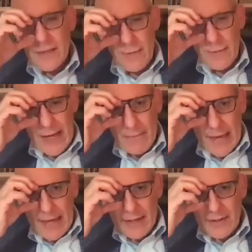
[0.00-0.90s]
the way I
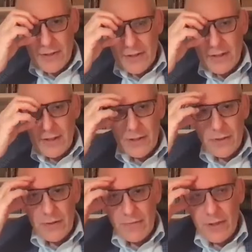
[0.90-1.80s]
managed
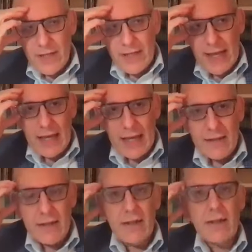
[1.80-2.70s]
to avoid that,
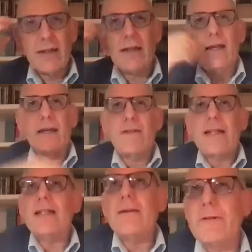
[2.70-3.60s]
if
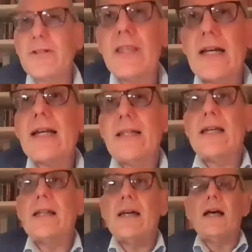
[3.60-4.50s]
I did, which I think I
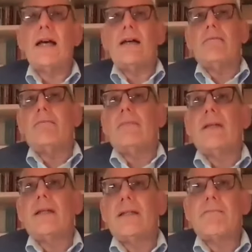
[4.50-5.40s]
did,
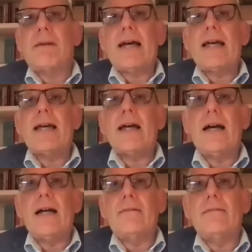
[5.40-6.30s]
is by
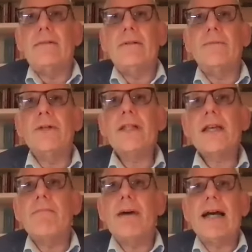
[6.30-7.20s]

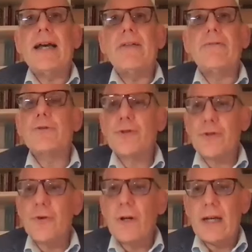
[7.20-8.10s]
really by through
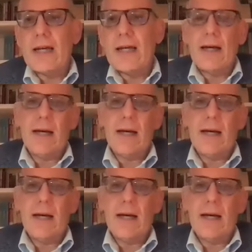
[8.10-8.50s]
story.